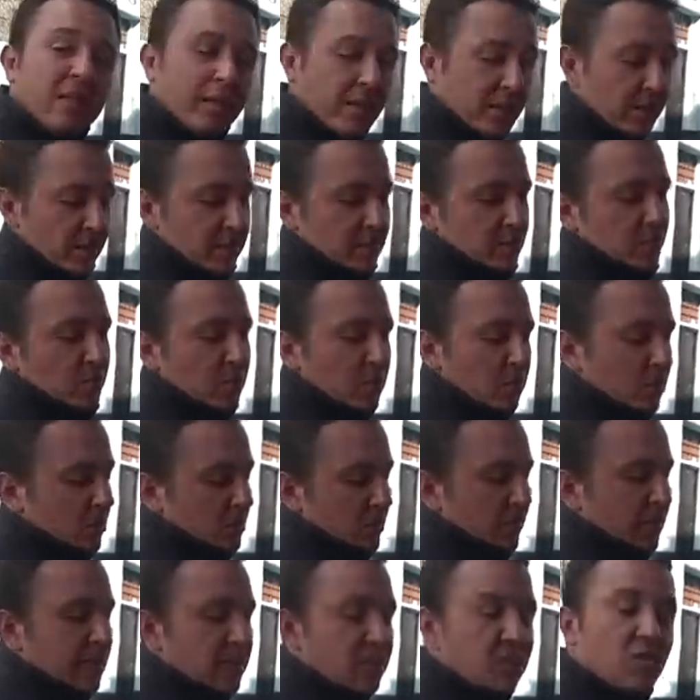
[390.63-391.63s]
Like in a
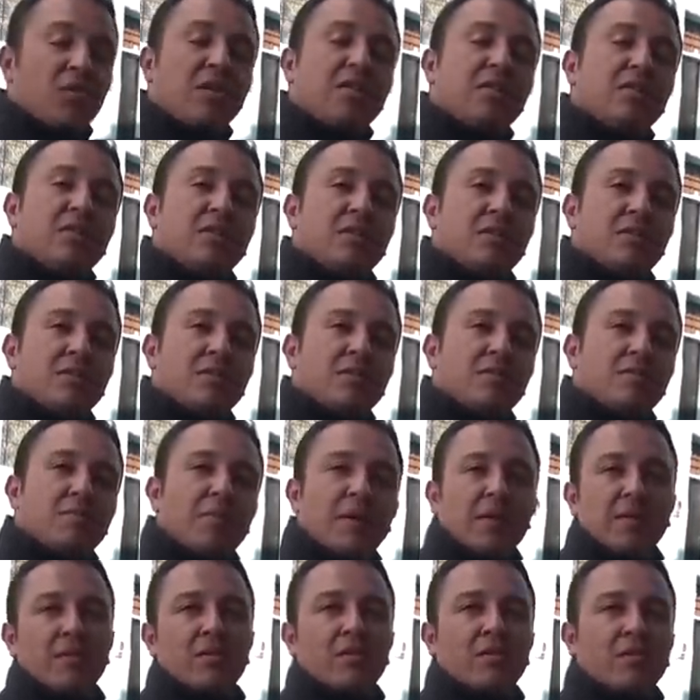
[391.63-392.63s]
small street
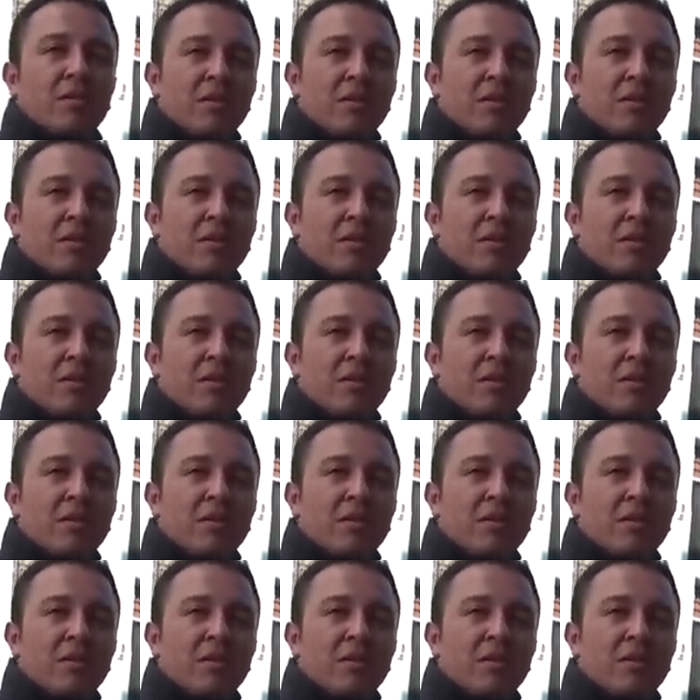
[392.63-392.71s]
vendor.